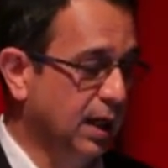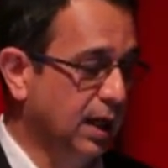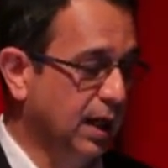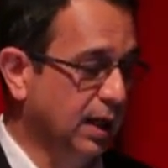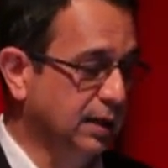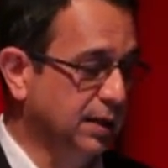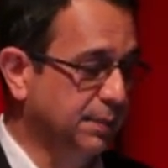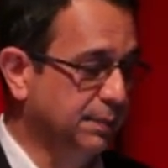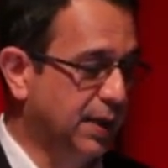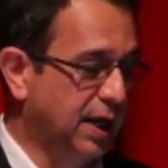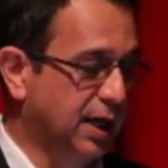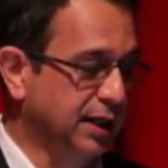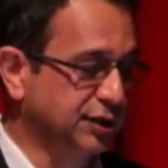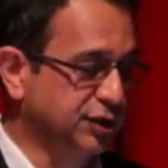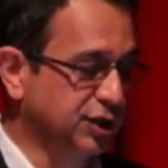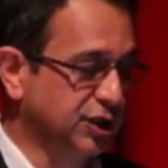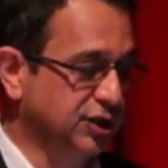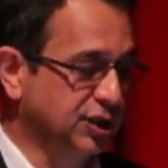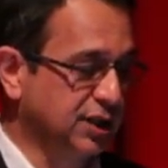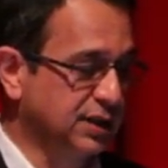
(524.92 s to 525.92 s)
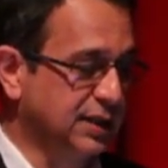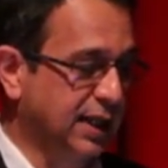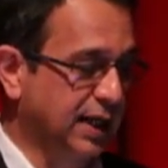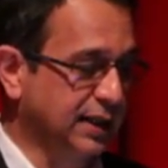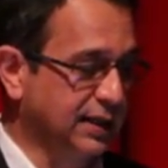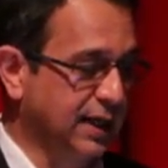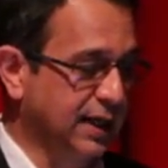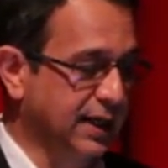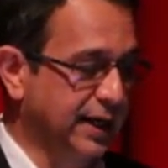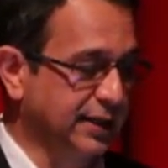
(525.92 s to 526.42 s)
The part just
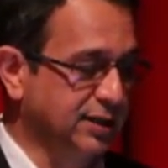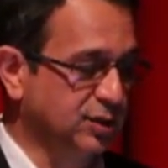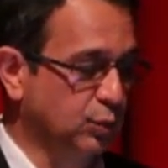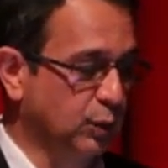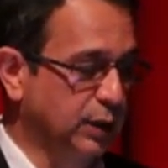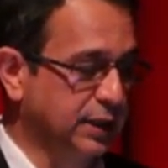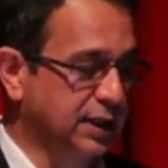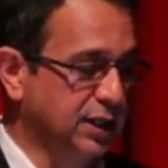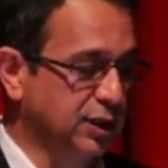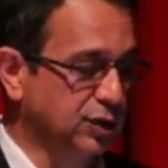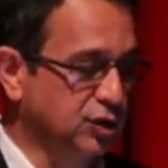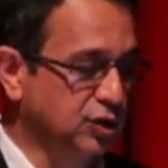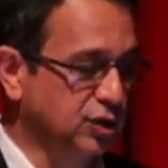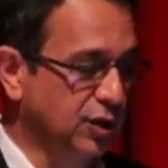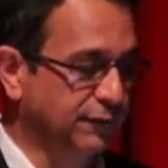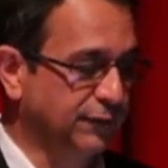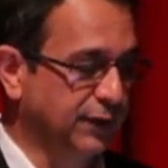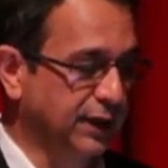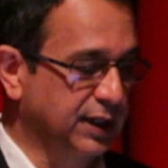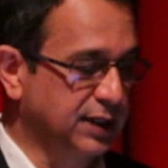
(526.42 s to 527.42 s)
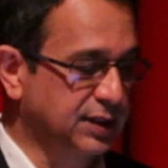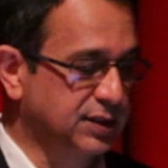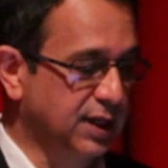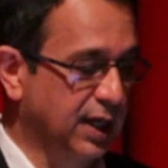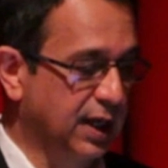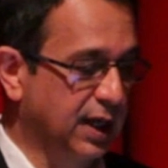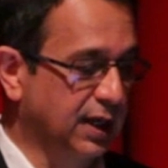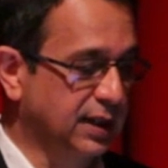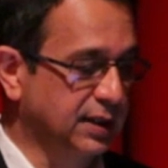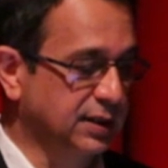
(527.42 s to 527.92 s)
that connects with the esophagus
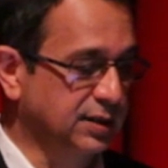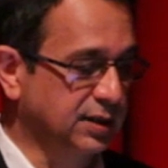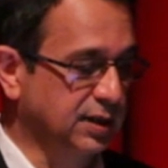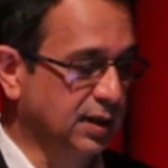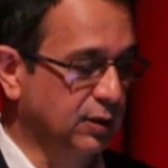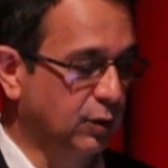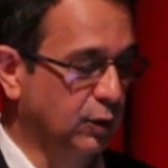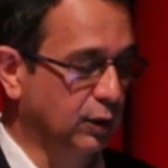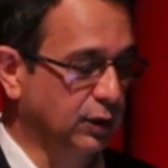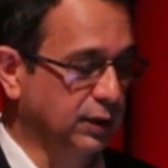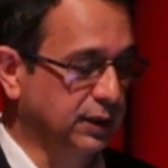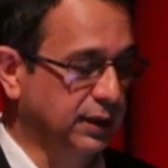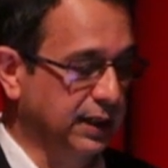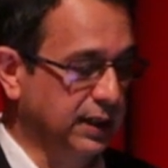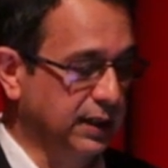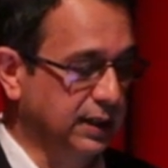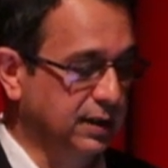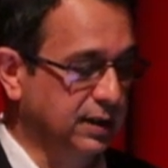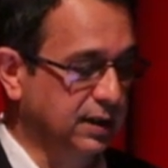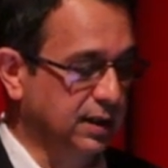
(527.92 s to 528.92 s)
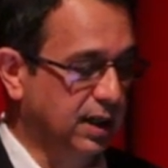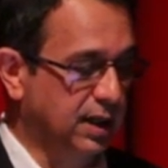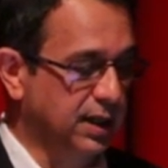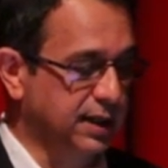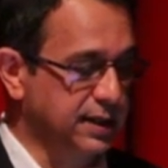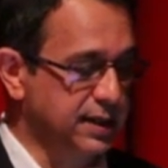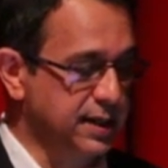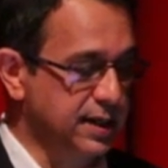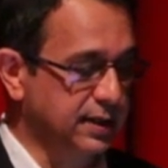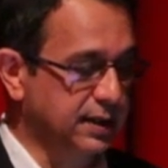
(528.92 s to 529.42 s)
here is called the
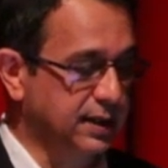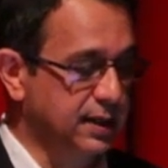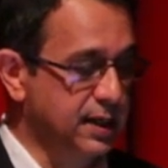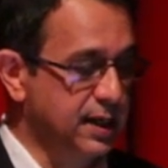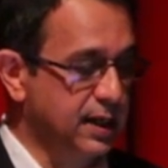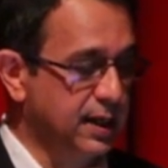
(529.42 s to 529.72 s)
cardia.